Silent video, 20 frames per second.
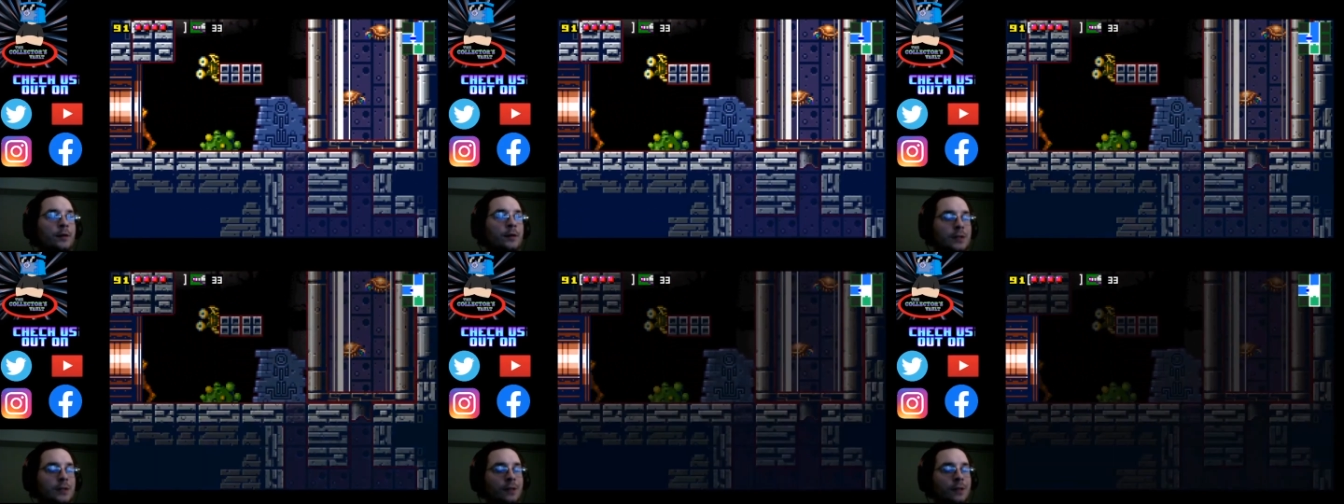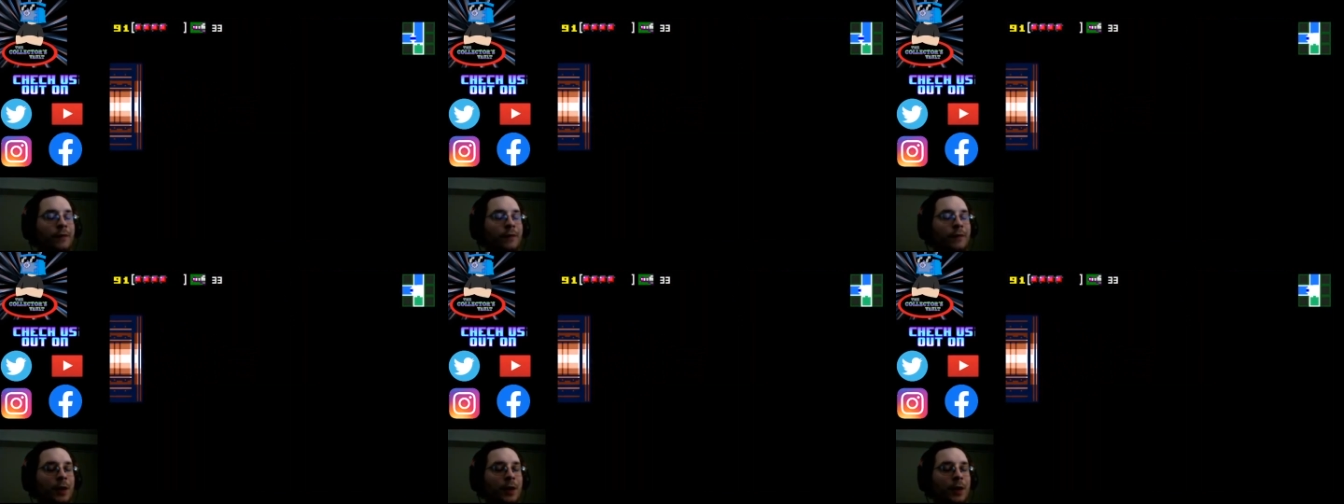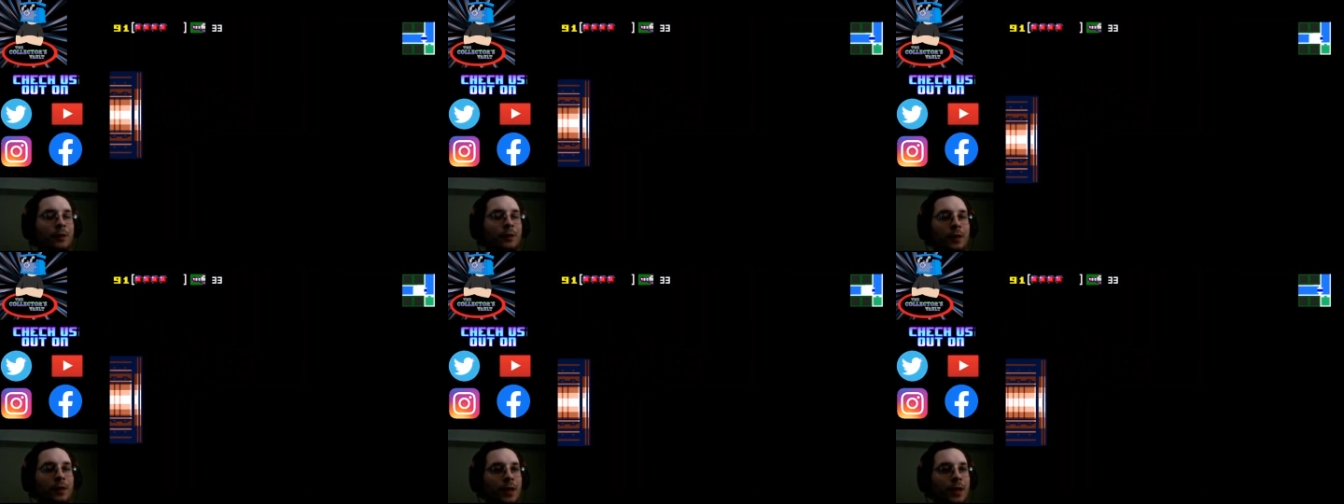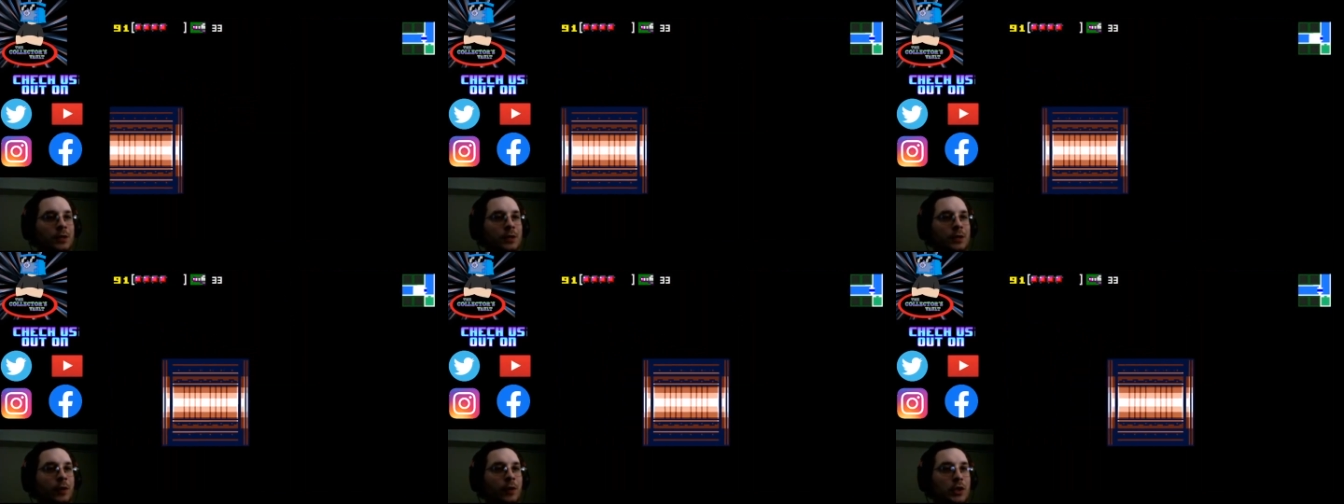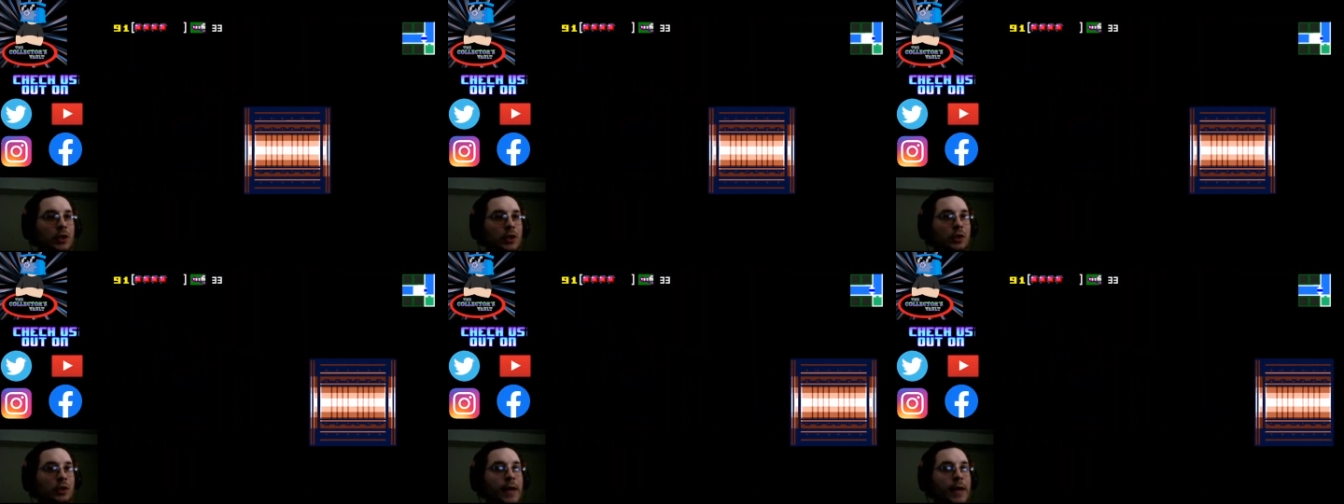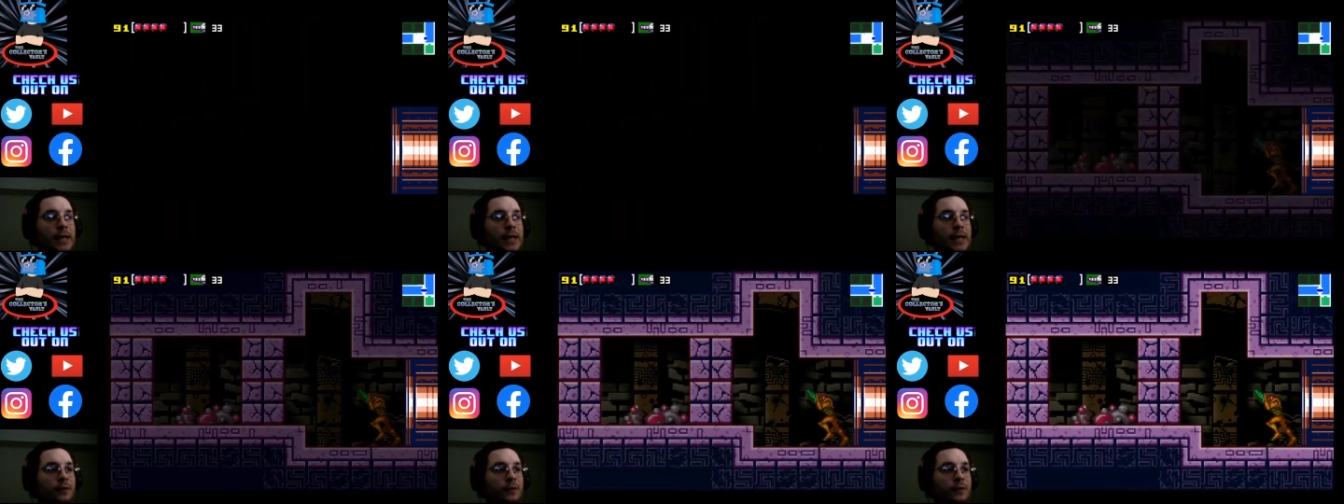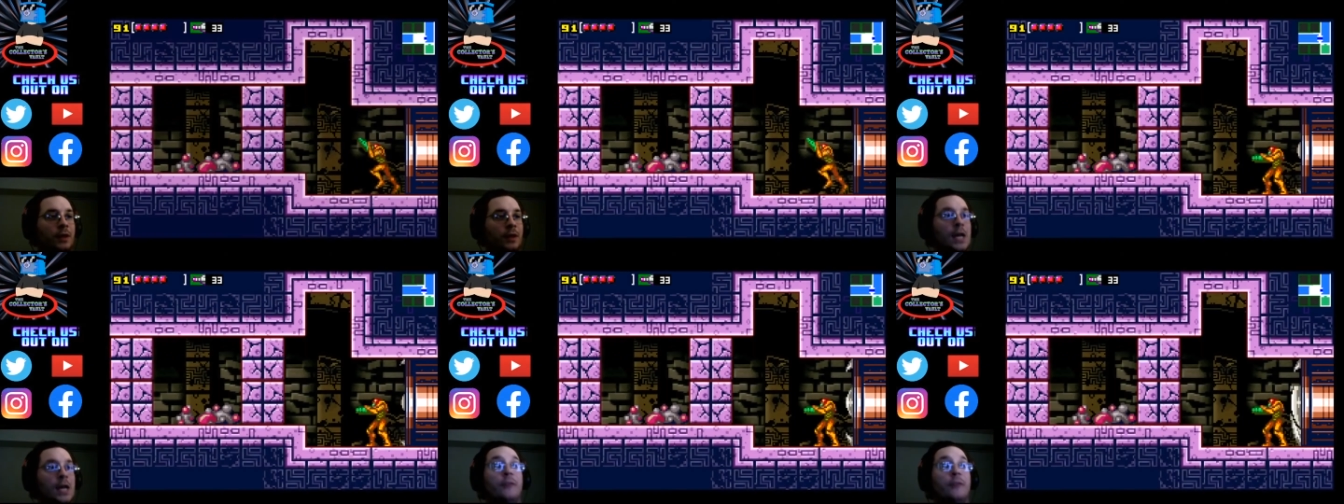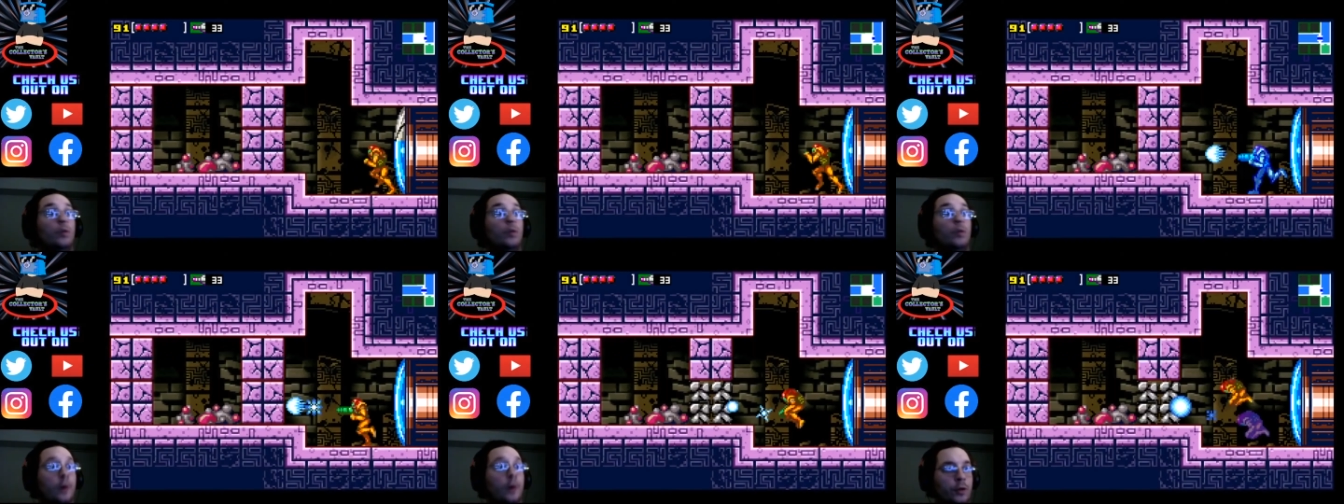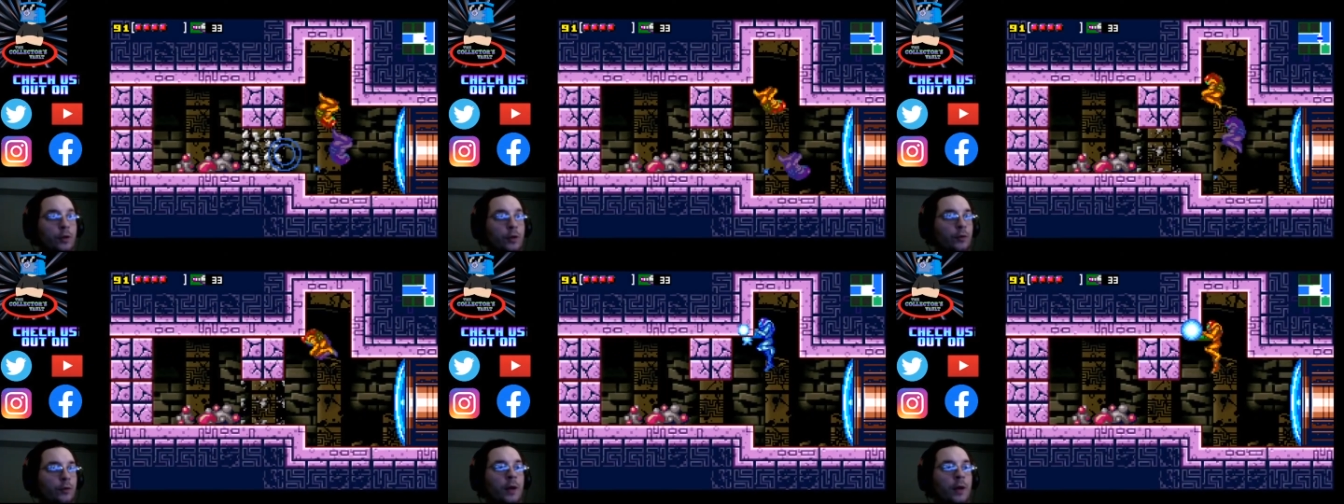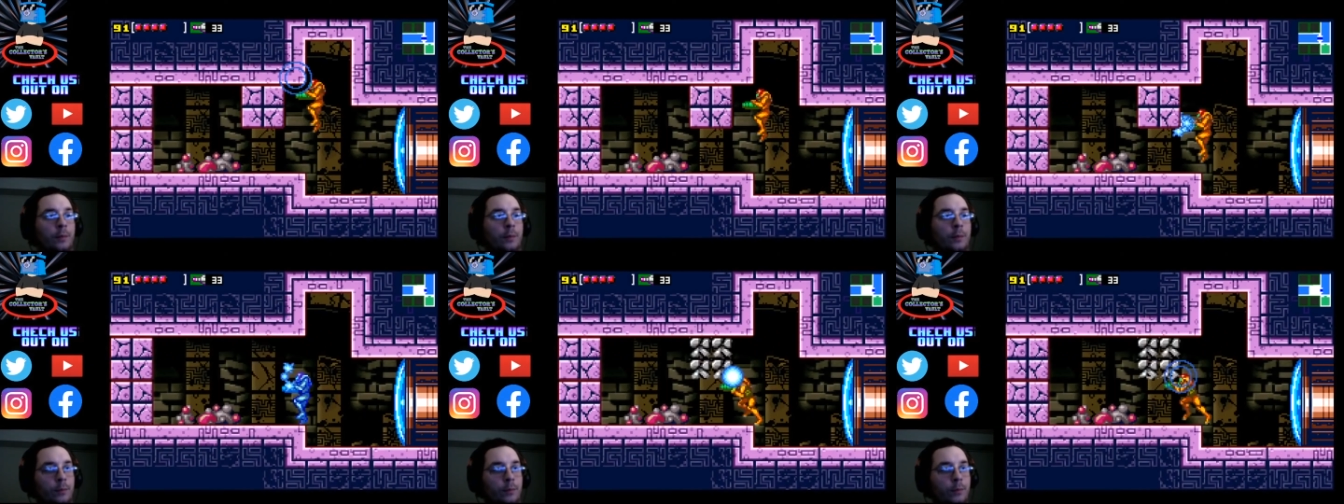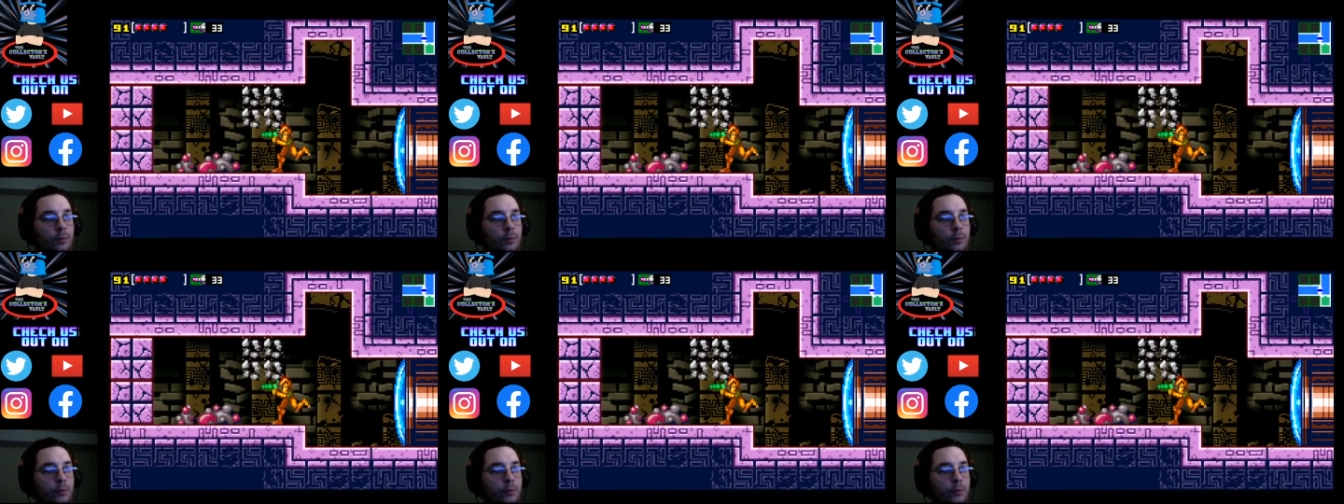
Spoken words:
the conveyor things, are actually activated everywhere throughout